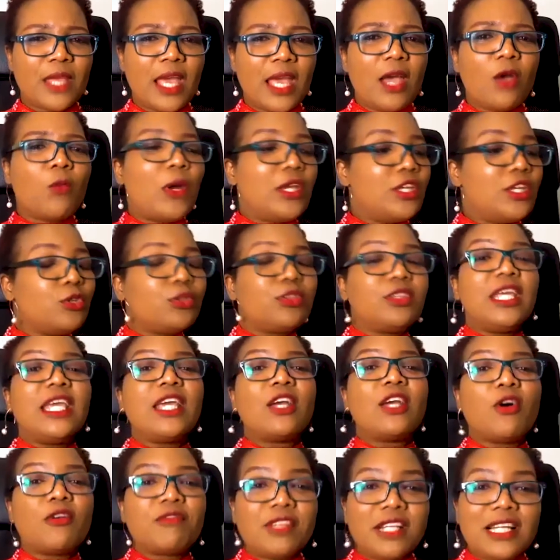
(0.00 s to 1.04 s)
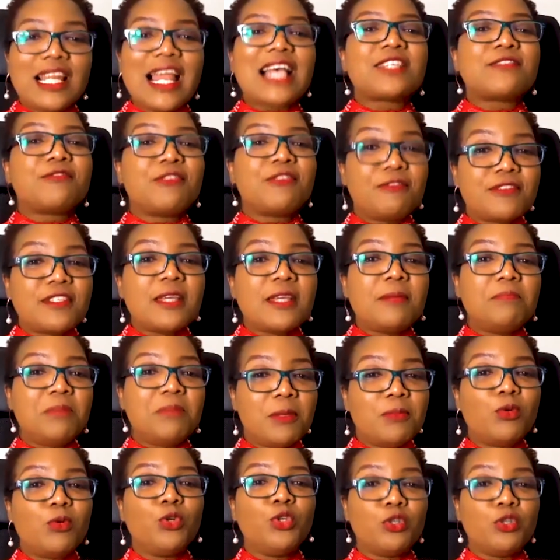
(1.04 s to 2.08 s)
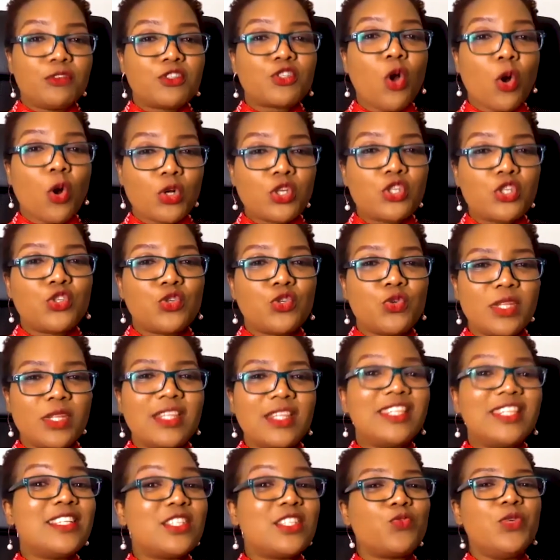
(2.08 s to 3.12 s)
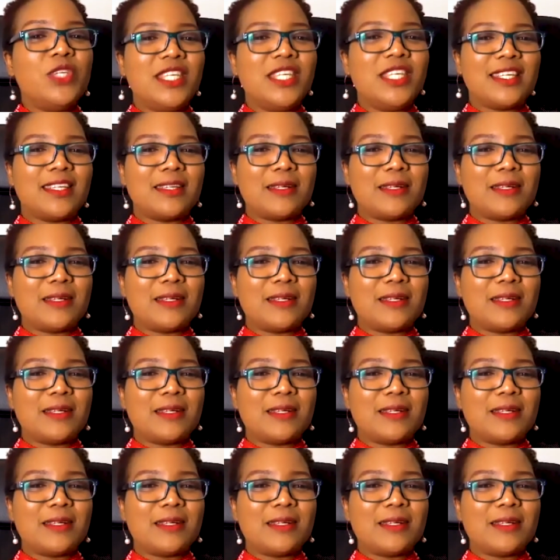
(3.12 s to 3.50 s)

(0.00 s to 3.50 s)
When you think of the last 15 people you've talked to this week,